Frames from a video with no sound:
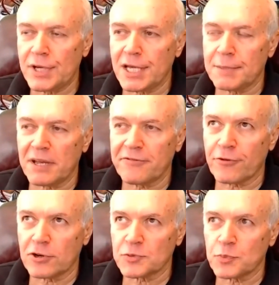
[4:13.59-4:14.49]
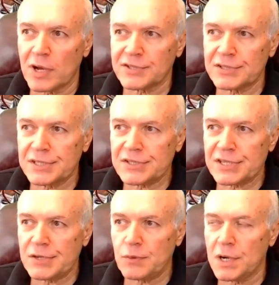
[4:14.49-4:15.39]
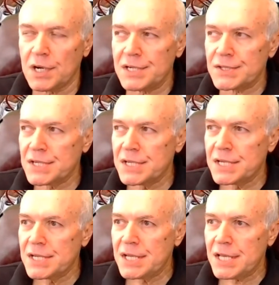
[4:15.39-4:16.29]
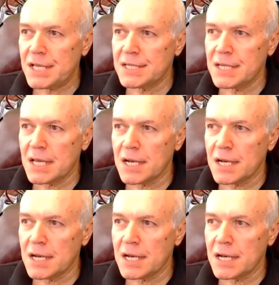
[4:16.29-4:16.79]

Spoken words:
and my first presidency was in